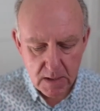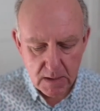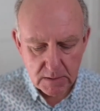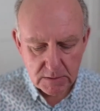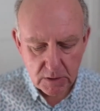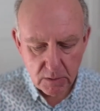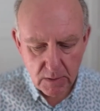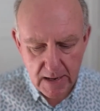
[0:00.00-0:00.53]

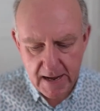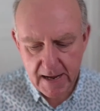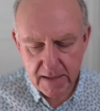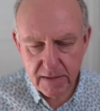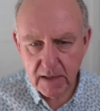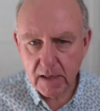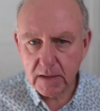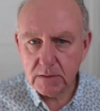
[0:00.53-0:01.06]
So I
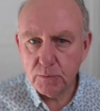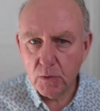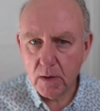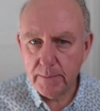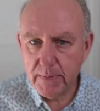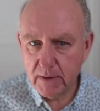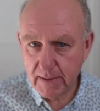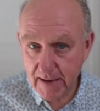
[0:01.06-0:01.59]
think it's more
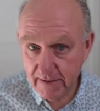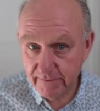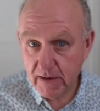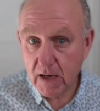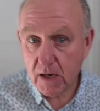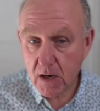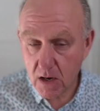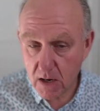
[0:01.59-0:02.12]
about having
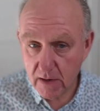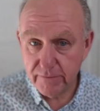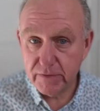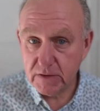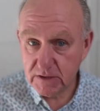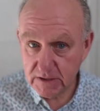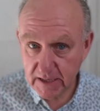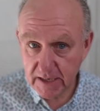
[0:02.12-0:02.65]
a
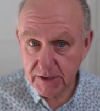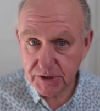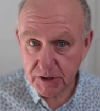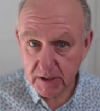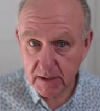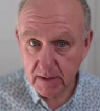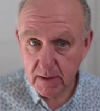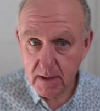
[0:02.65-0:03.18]

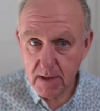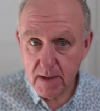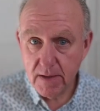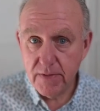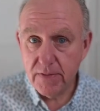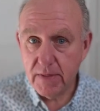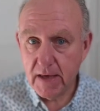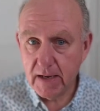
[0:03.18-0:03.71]
conversation
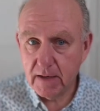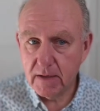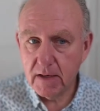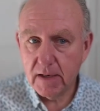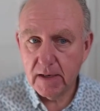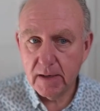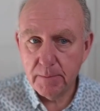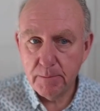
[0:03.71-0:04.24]
that
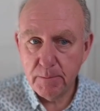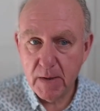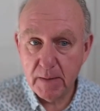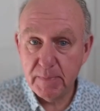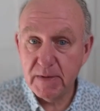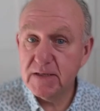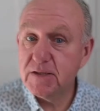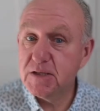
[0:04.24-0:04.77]

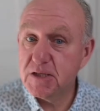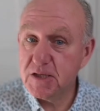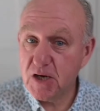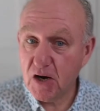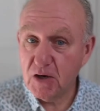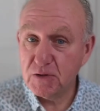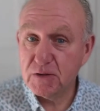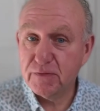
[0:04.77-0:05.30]
maybe
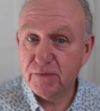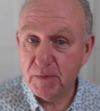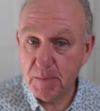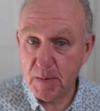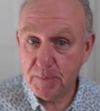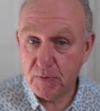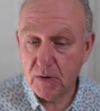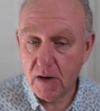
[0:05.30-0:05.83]
starts from a
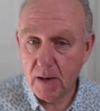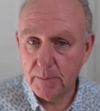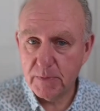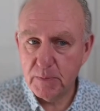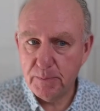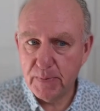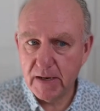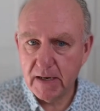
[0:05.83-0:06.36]

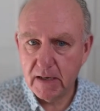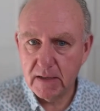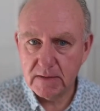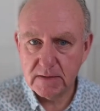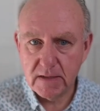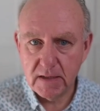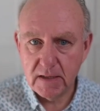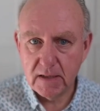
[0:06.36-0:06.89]
prompt, but it
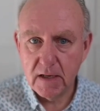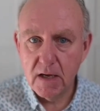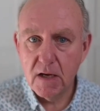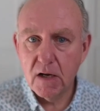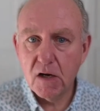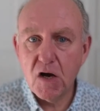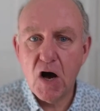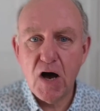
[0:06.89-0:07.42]
is the
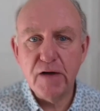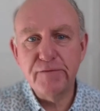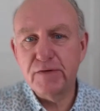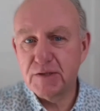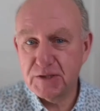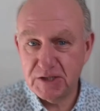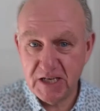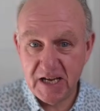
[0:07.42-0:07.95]

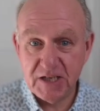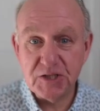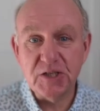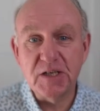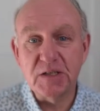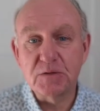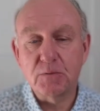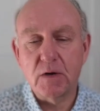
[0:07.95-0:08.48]

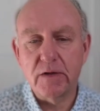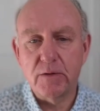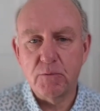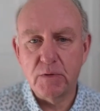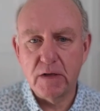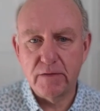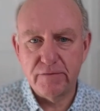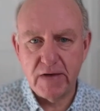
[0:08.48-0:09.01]
conversation is where the
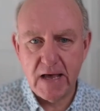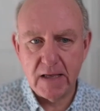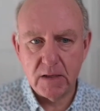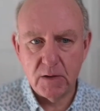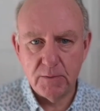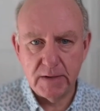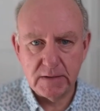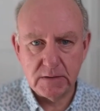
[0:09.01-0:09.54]
real
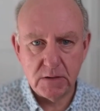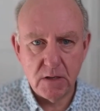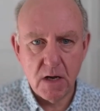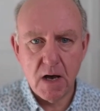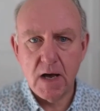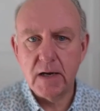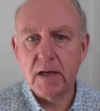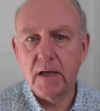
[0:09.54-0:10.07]
value is,
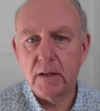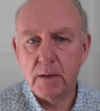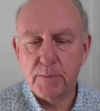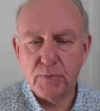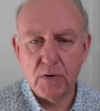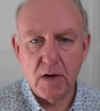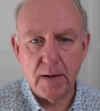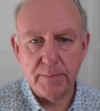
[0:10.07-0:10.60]
not in the
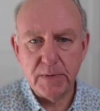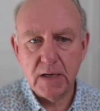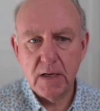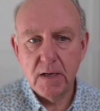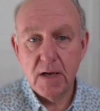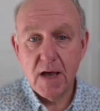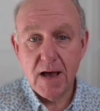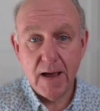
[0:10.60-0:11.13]
prompt.
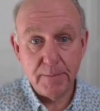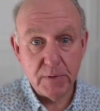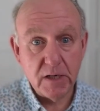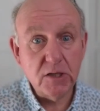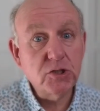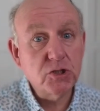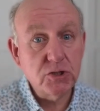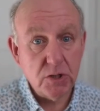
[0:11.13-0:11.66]
I'm going to
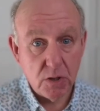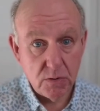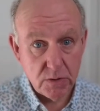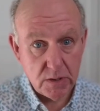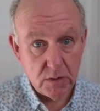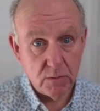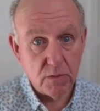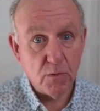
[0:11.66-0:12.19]
show
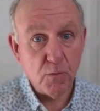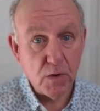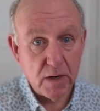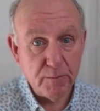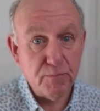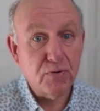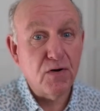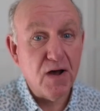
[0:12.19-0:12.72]
you the
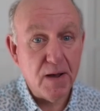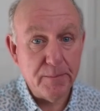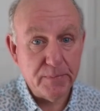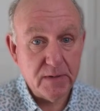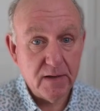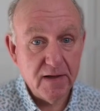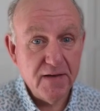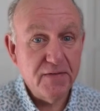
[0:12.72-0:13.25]
one
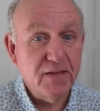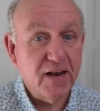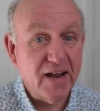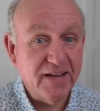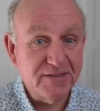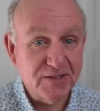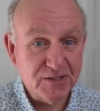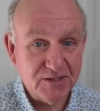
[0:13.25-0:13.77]
prompt that
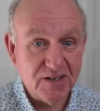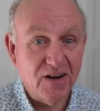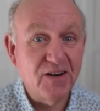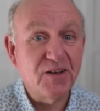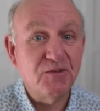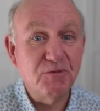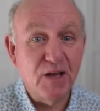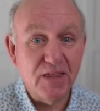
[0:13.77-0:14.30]
I
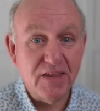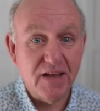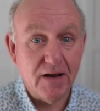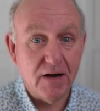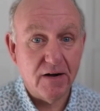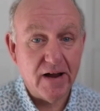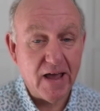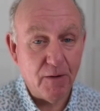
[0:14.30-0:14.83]
started with
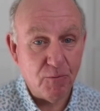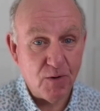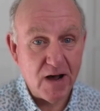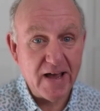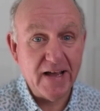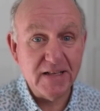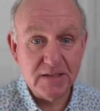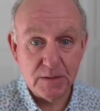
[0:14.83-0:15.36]
here and
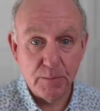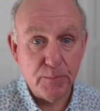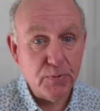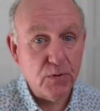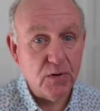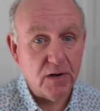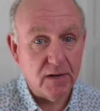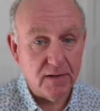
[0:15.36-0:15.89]
why it's
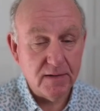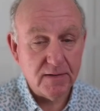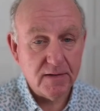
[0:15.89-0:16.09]
important.